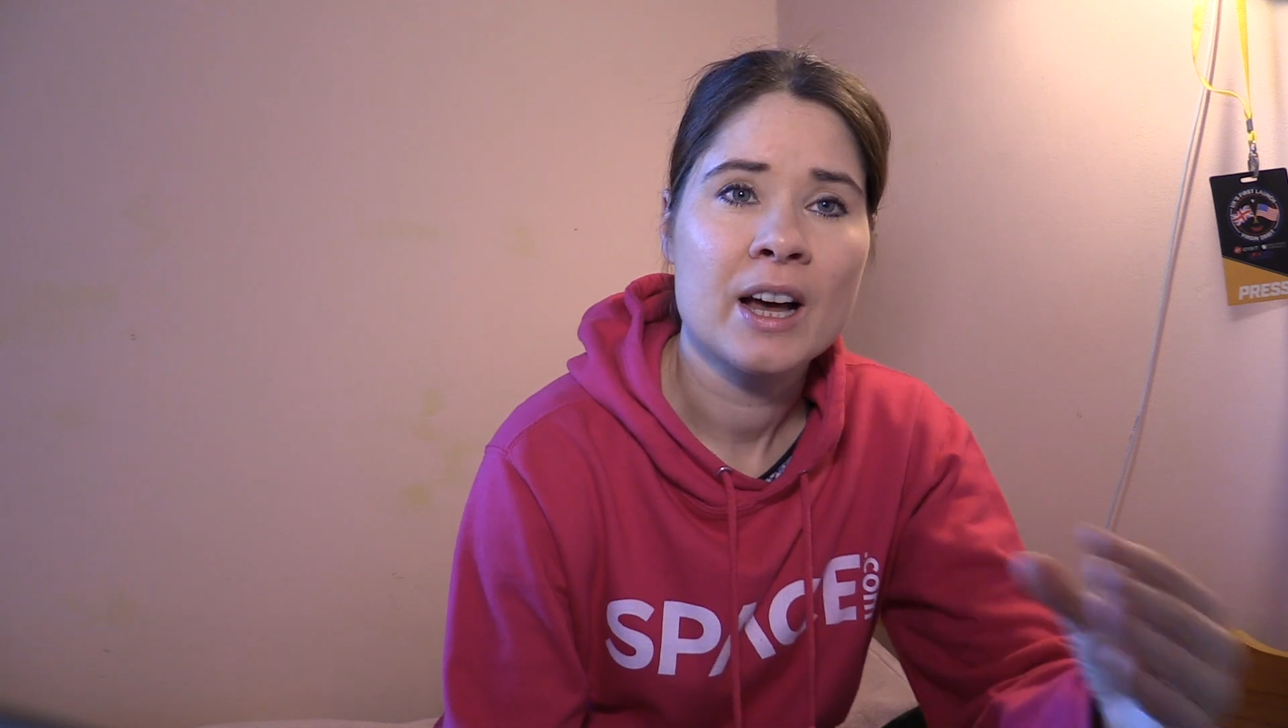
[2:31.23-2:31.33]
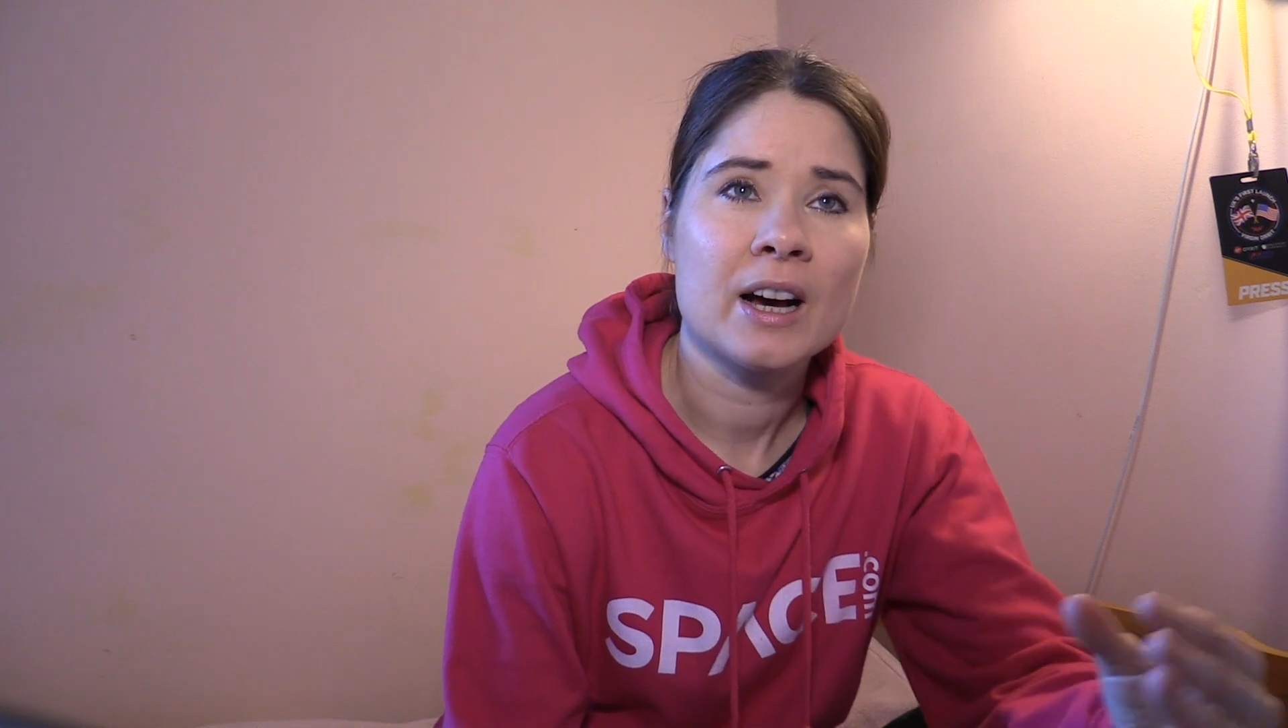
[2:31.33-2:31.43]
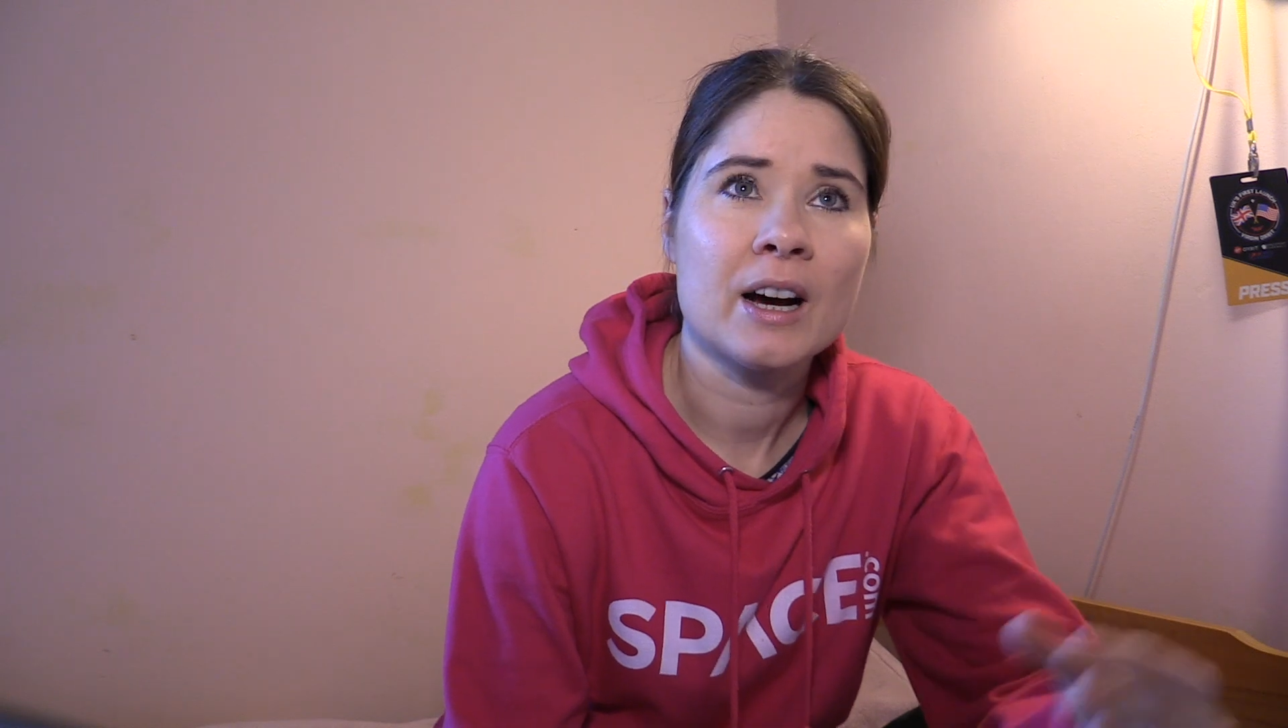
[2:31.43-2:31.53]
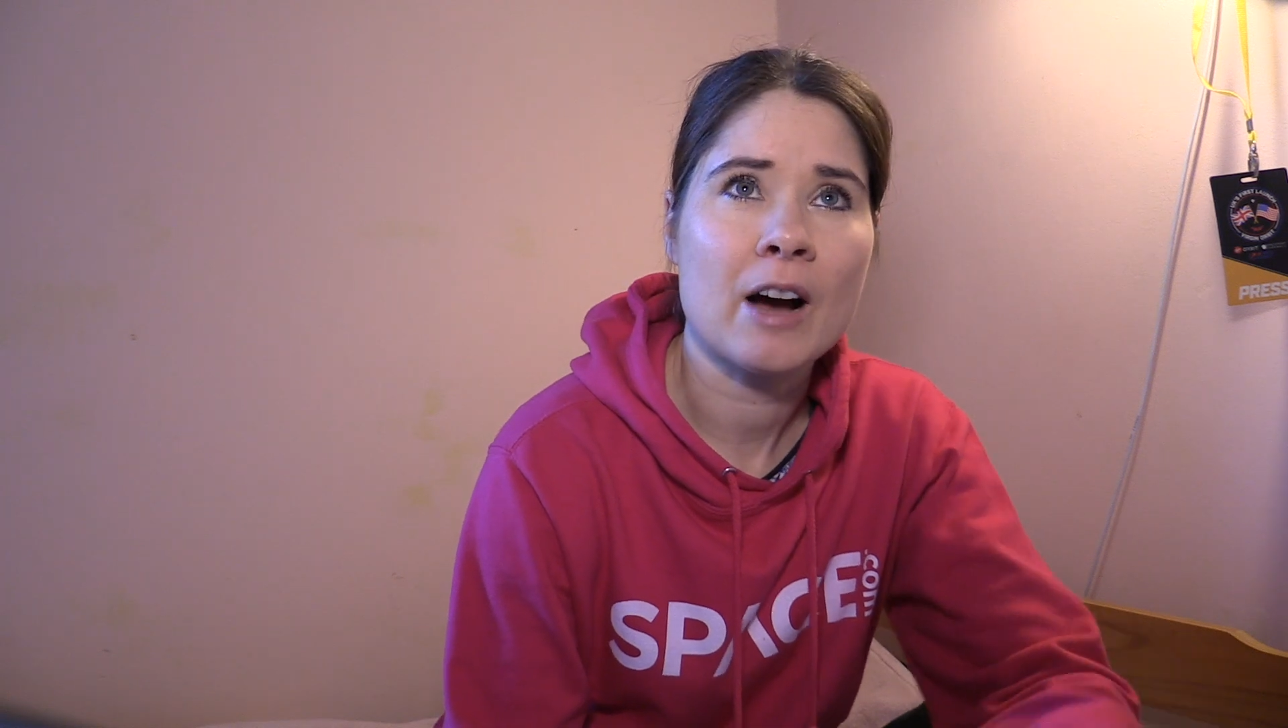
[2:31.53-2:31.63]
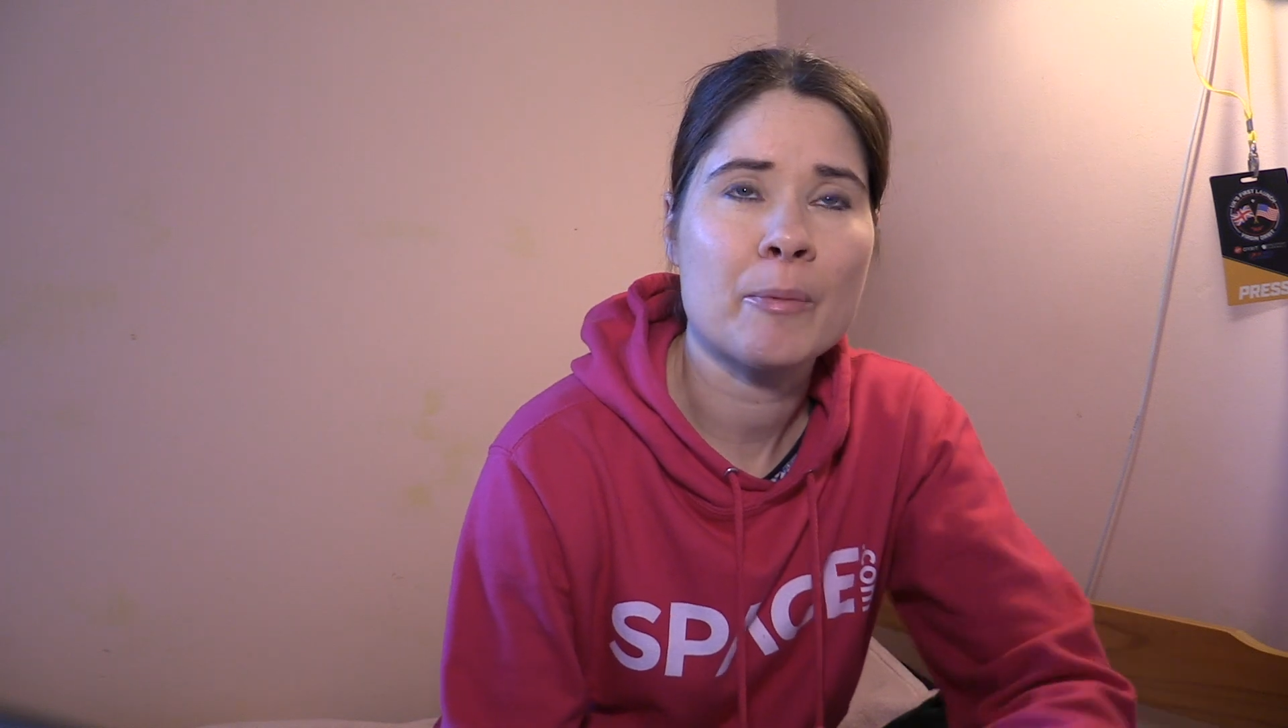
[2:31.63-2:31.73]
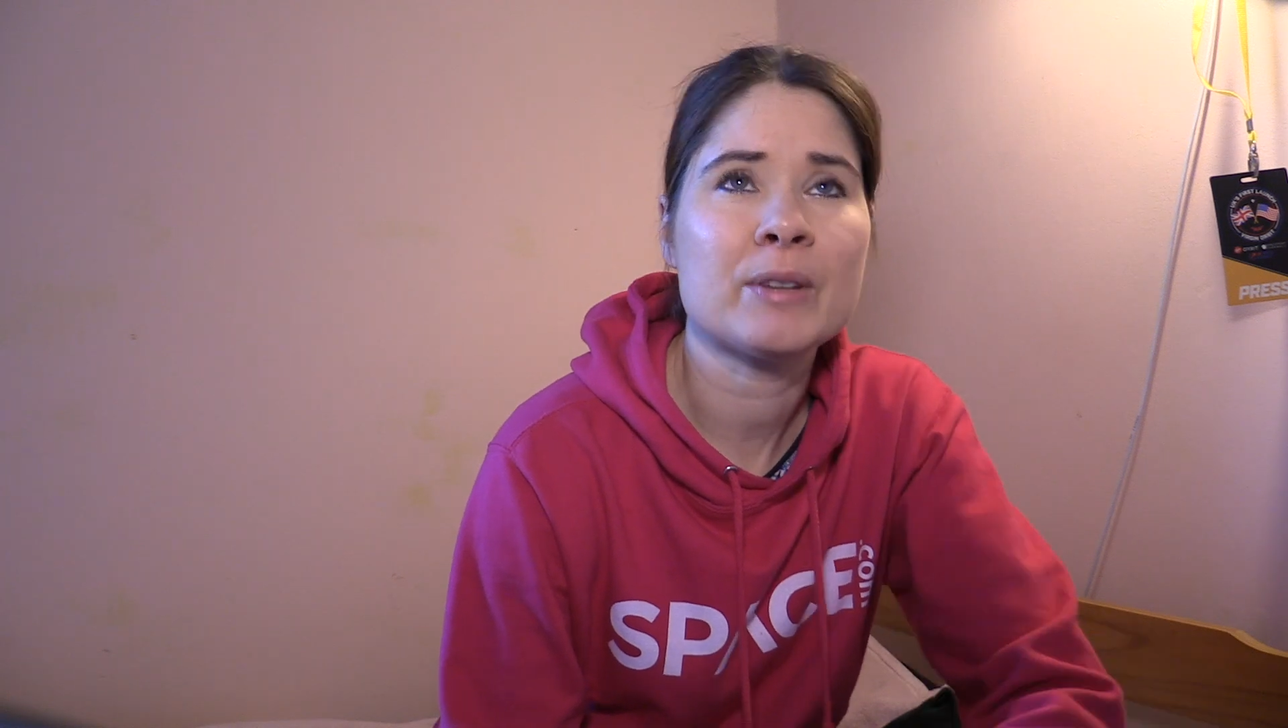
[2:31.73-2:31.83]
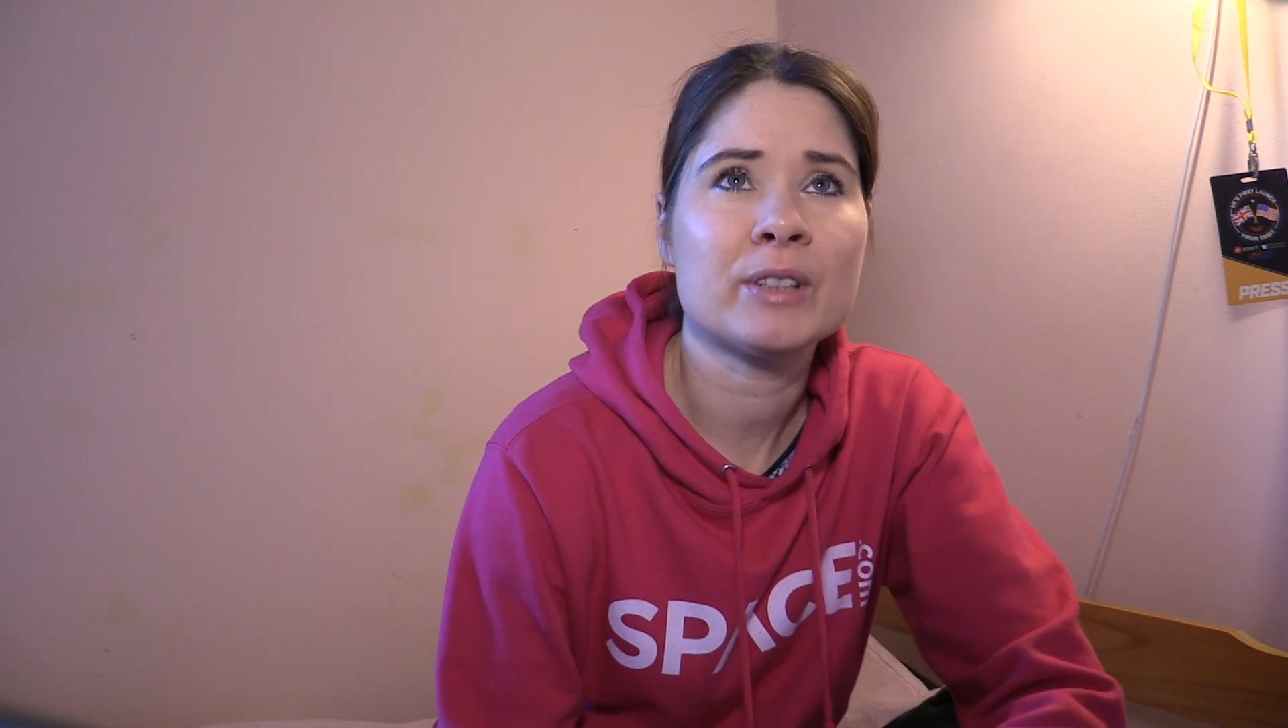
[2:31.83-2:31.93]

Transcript: I've been